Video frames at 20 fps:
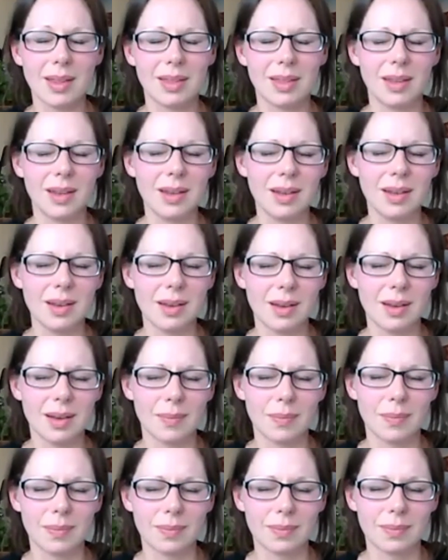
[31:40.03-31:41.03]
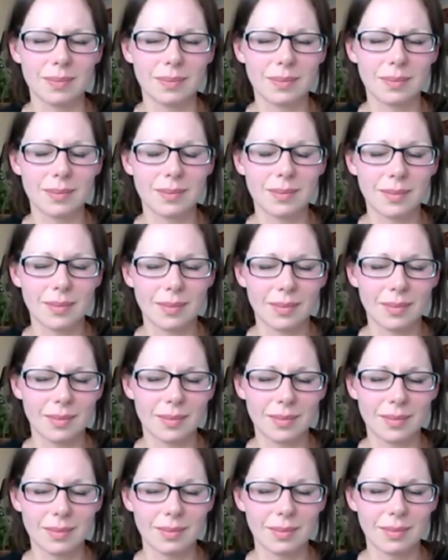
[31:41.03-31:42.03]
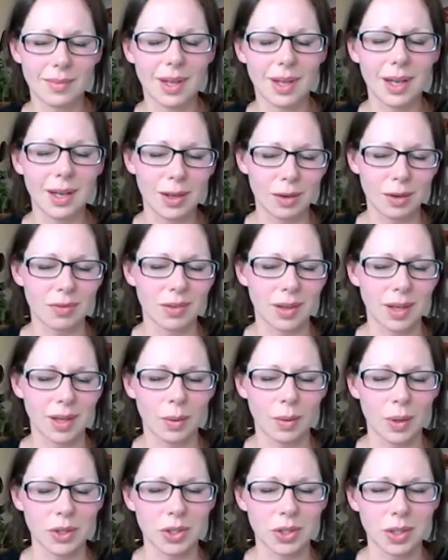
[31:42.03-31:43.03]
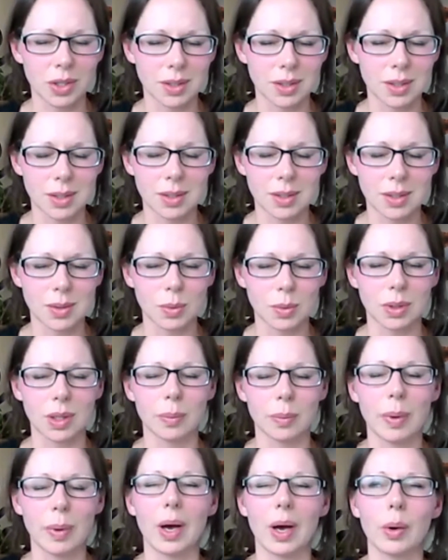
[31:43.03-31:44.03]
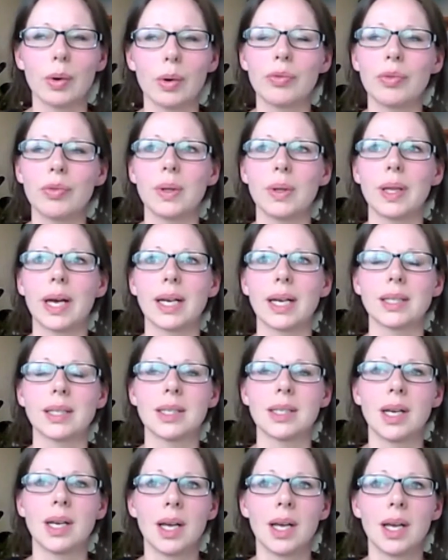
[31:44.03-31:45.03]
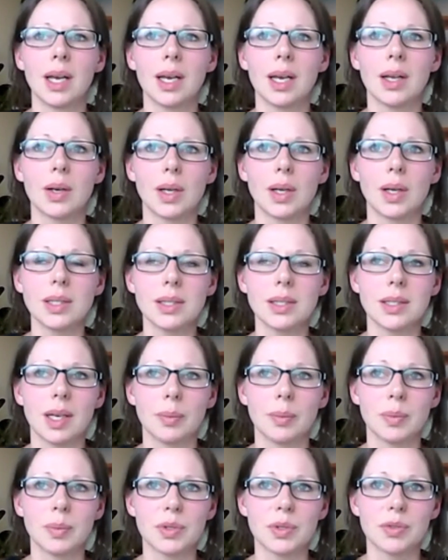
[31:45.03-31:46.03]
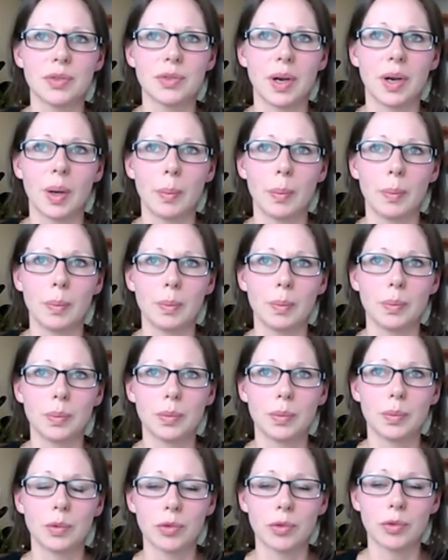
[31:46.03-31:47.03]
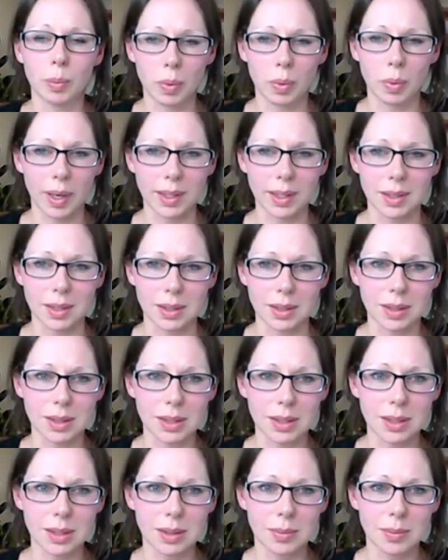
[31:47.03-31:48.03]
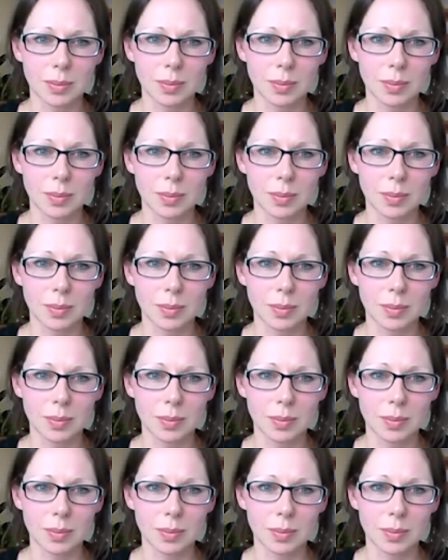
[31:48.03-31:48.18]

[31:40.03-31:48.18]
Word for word: think um, thank you for that question because this is really powerful. That it all stems from from presence,